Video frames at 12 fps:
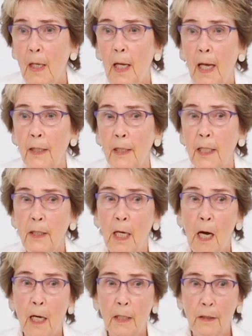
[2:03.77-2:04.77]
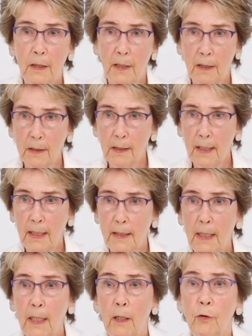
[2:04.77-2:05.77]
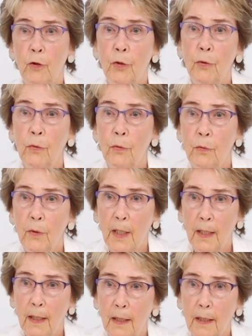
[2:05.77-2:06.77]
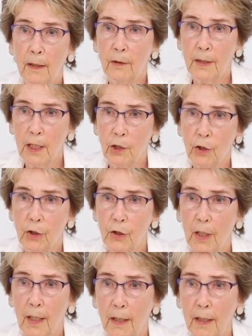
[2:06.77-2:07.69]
And then they hired another lady to teach,